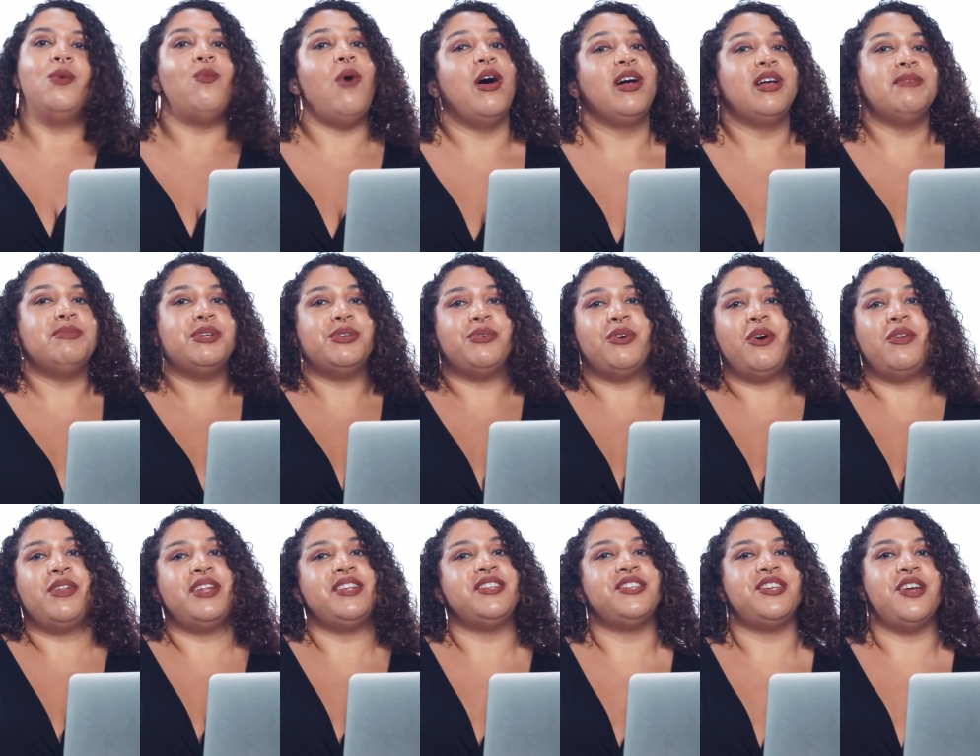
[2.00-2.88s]
Welcome to
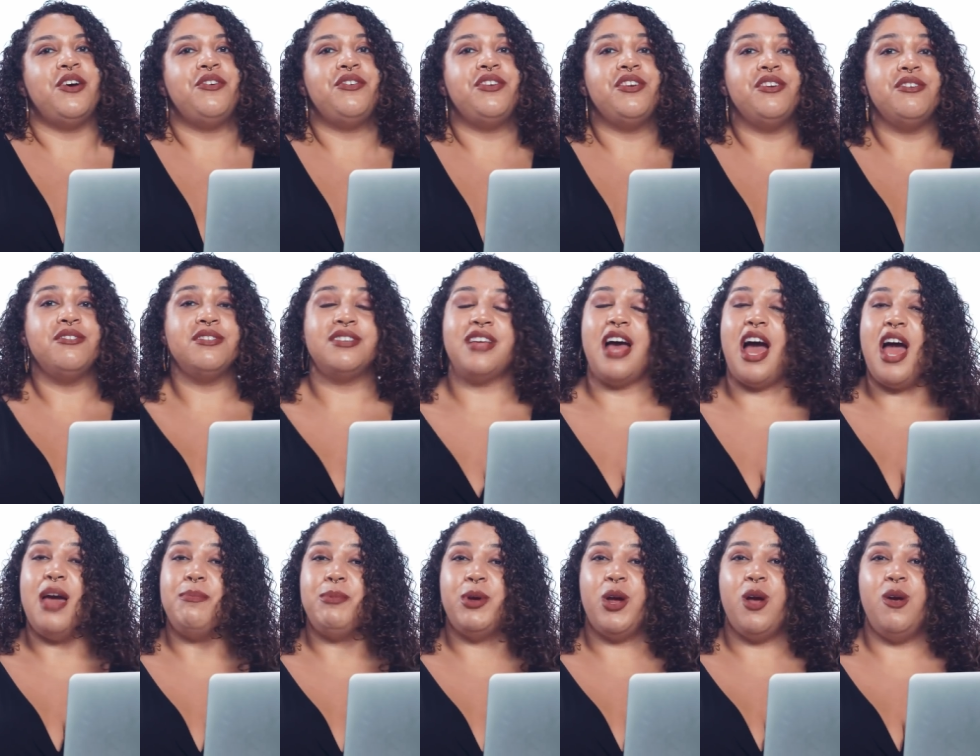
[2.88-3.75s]
Rolling Stone News.
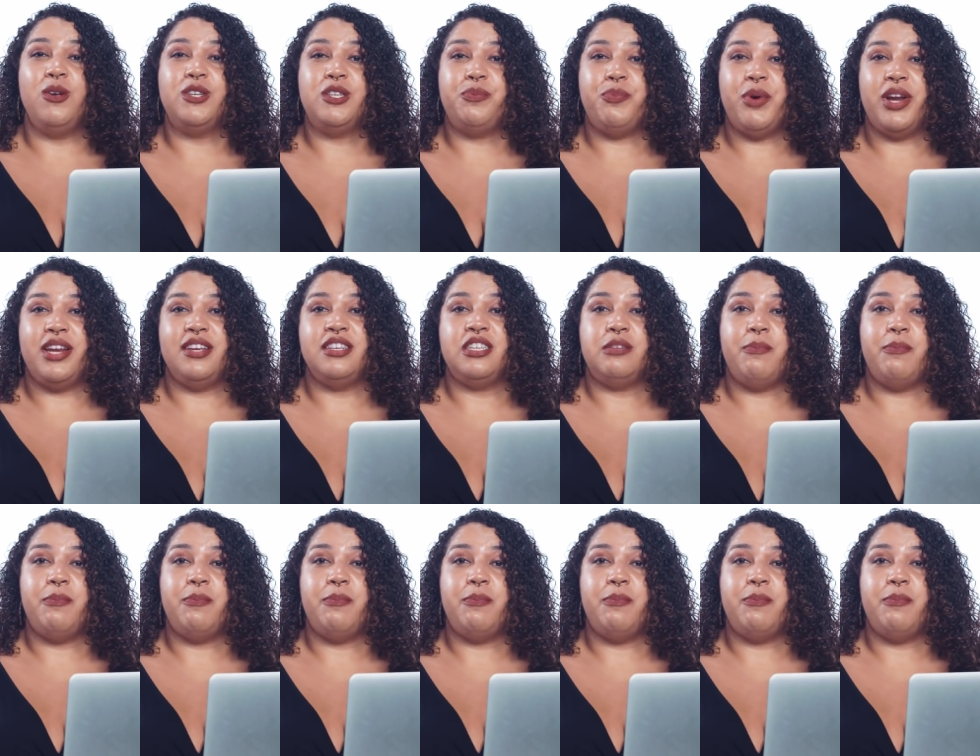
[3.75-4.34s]
I'm your host, Brittany